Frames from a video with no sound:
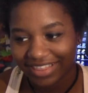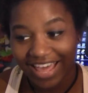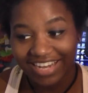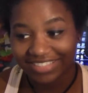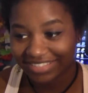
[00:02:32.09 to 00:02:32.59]

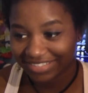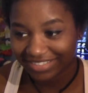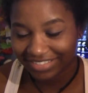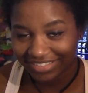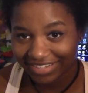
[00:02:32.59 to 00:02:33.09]
That
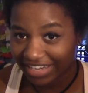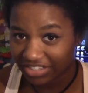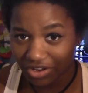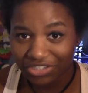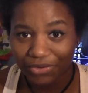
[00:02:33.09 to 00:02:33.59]

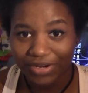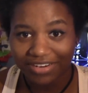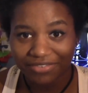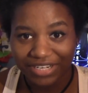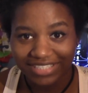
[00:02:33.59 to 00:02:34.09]
is also
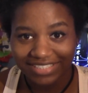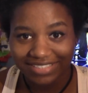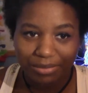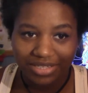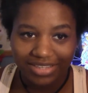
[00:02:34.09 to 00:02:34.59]
not fun.
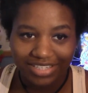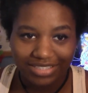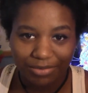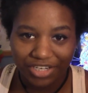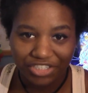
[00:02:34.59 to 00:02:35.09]
But
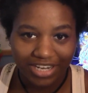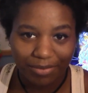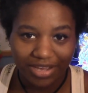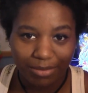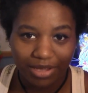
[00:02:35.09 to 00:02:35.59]
that's the price you
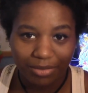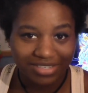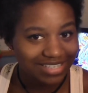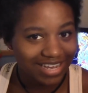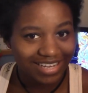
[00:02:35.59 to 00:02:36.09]
gotta pay to be able
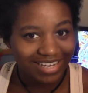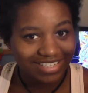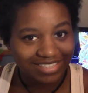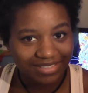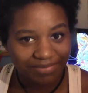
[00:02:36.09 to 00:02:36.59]
to see, I
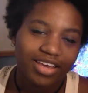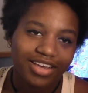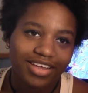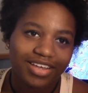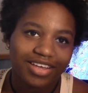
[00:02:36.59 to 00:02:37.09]
guess.
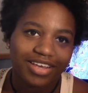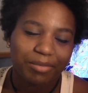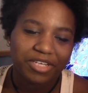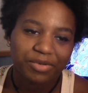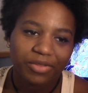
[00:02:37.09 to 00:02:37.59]
It
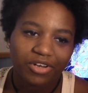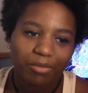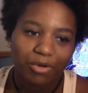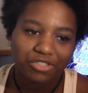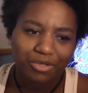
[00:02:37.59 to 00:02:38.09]
it makes me a
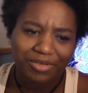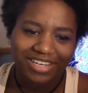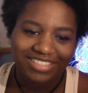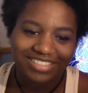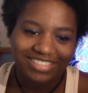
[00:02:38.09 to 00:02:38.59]
little emotional
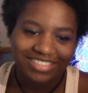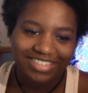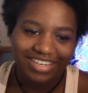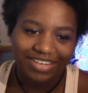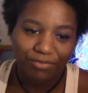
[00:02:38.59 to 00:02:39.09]
because it's
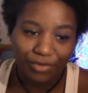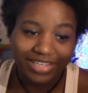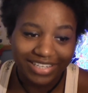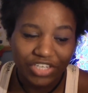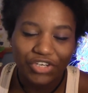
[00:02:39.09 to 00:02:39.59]

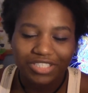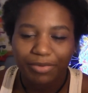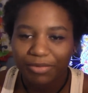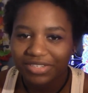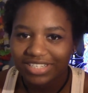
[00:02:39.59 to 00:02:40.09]
really good
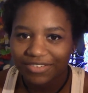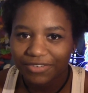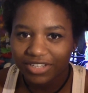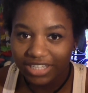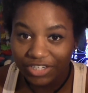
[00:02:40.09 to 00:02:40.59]
to be able to see
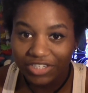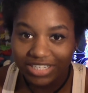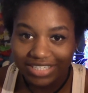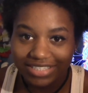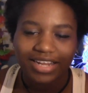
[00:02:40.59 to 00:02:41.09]

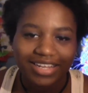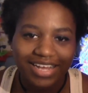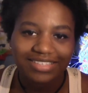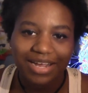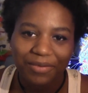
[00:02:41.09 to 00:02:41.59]
clearly. Like
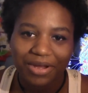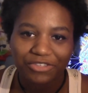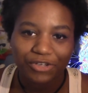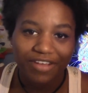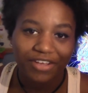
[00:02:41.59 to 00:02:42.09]
last night when I
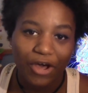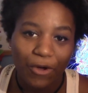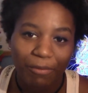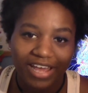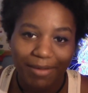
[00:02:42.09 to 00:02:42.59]
was driving
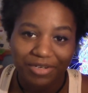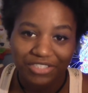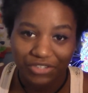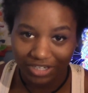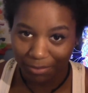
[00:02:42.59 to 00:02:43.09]
home, I
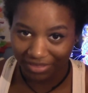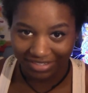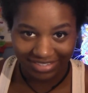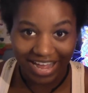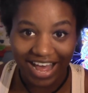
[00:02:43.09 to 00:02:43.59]
happened to look up at
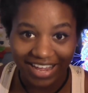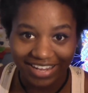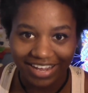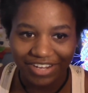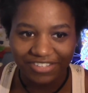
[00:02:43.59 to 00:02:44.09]
the
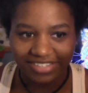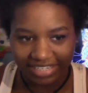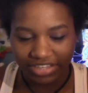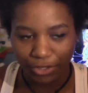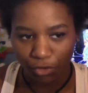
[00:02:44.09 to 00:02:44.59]
sky and I could
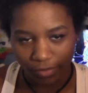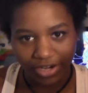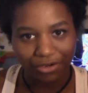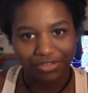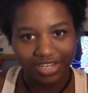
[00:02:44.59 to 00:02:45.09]
see the
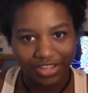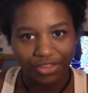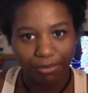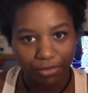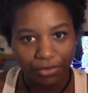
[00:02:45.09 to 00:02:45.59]
craters
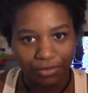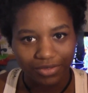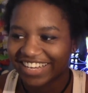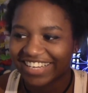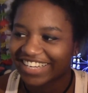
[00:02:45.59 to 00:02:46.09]
in the
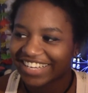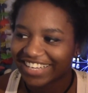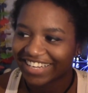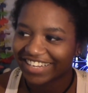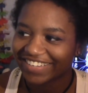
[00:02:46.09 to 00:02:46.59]
moon. Like,
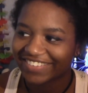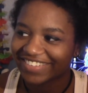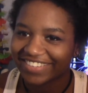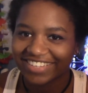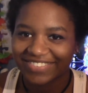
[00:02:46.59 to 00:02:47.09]
like who
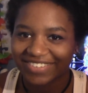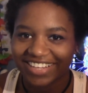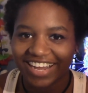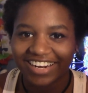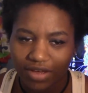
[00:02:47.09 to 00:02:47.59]
knew those
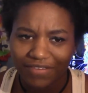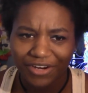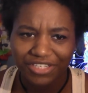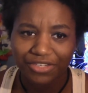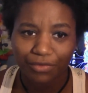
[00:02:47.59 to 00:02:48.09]
were there? A
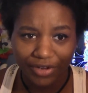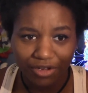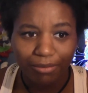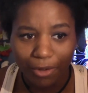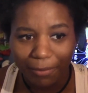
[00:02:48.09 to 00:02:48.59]
very
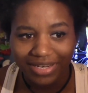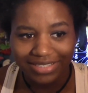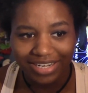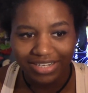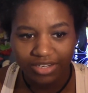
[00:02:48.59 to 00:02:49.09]
surreal
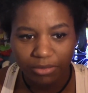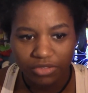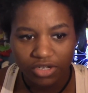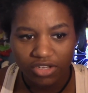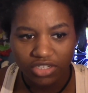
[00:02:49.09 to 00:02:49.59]
moment. I
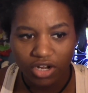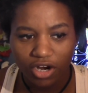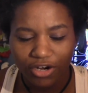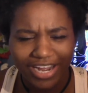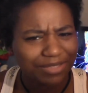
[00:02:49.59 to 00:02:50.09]
almost caused a
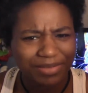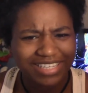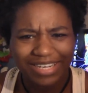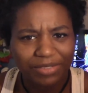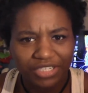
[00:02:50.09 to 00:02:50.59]
car crash, but
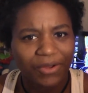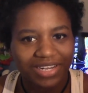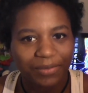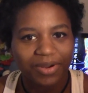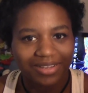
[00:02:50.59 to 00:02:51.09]
it was
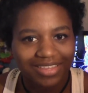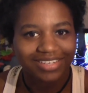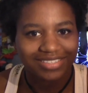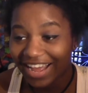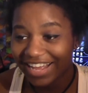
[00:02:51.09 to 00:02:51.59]
totally worth
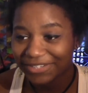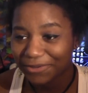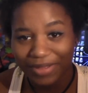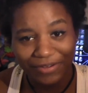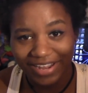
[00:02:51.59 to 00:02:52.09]
it. A
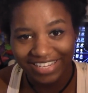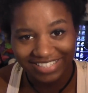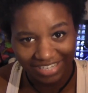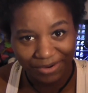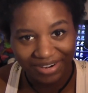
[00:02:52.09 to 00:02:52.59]
hazard whether I
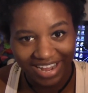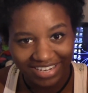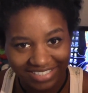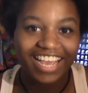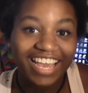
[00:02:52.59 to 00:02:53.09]
can see or
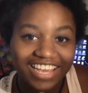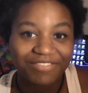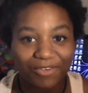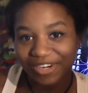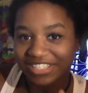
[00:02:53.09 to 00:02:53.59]
not. Hey,
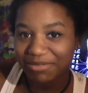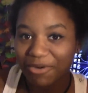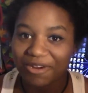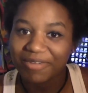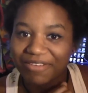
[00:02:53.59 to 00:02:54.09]
if you want to see
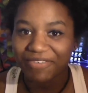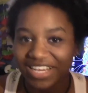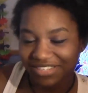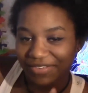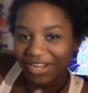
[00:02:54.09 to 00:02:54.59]
more of my
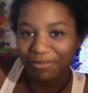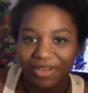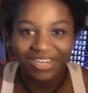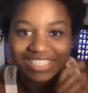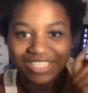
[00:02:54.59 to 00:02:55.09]
face, follow
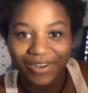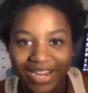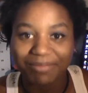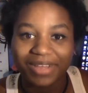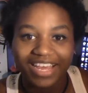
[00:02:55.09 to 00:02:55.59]
me on
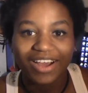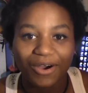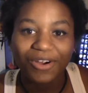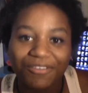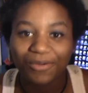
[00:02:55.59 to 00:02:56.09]
Instagram.
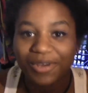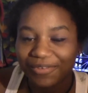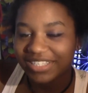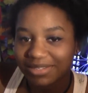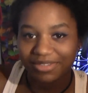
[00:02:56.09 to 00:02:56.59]
Or if you want
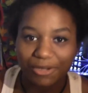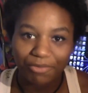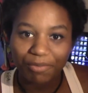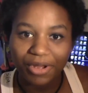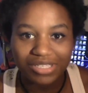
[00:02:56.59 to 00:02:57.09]
to read some
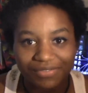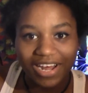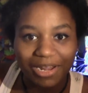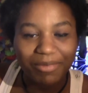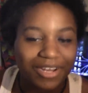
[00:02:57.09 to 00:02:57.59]
stupid posts,
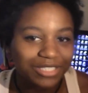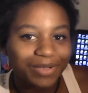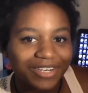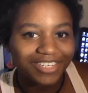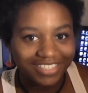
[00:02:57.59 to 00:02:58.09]
follow me on
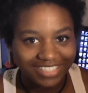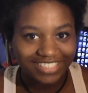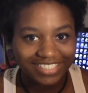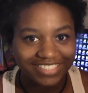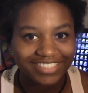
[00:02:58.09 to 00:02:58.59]
Twitter.
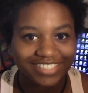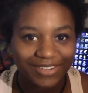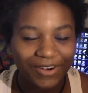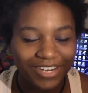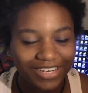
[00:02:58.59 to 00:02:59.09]

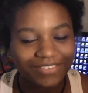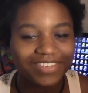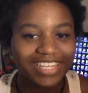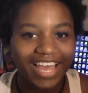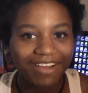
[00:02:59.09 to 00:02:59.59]
Or you don't
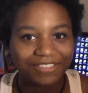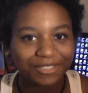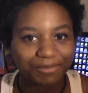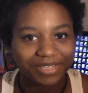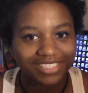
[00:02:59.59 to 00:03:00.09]
really have
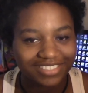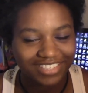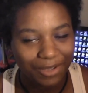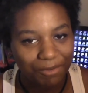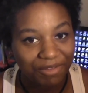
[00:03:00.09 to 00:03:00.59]
to, but
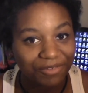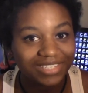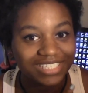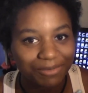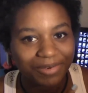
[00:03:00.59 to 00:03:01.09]
it would be
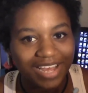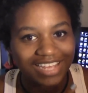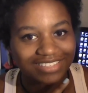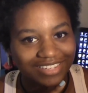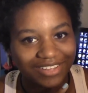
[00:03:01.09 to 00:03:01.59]
really super nice.